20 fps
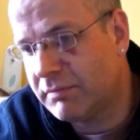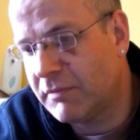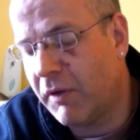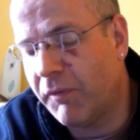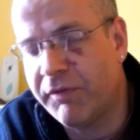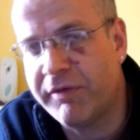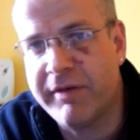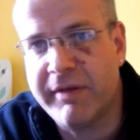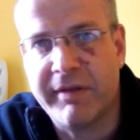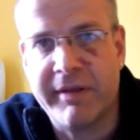
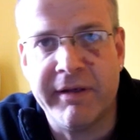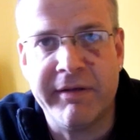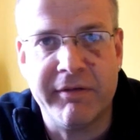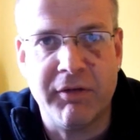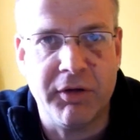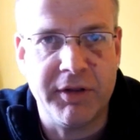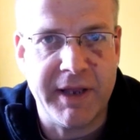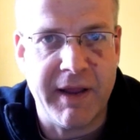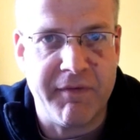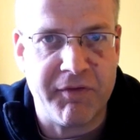Obviously things
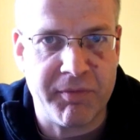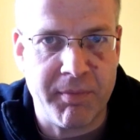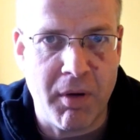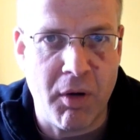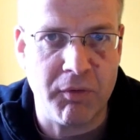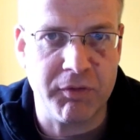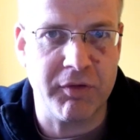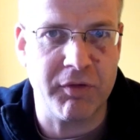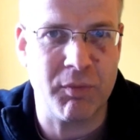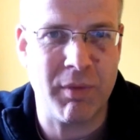like Death
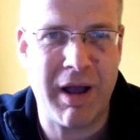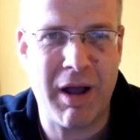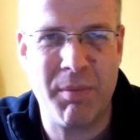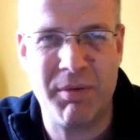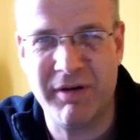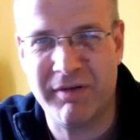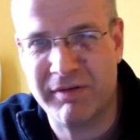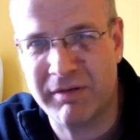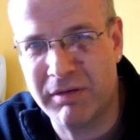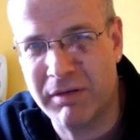Smiles as well,
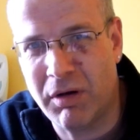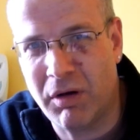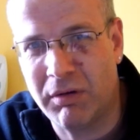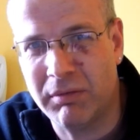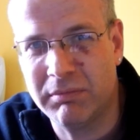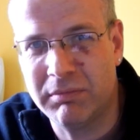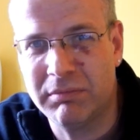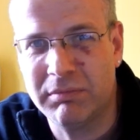but it's not